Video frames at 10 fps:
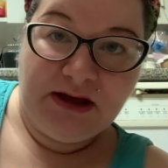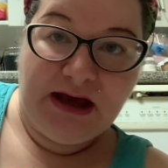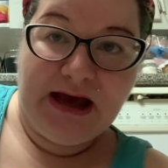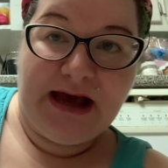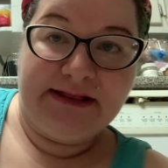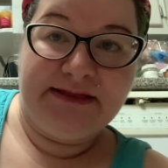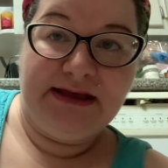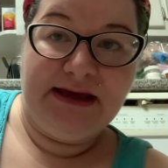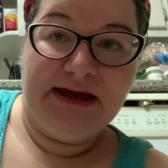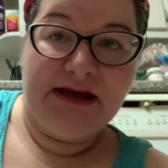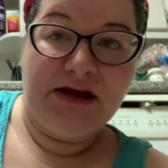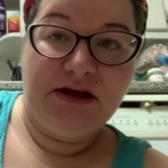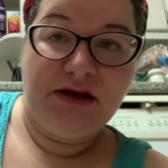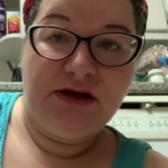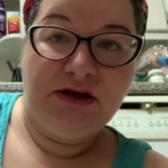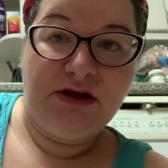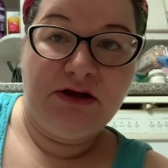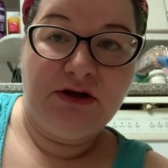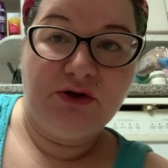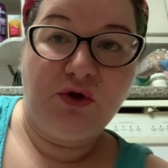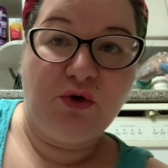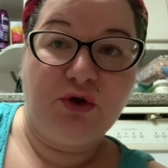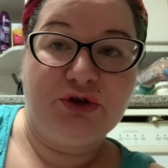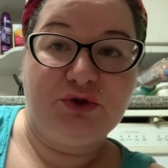at the local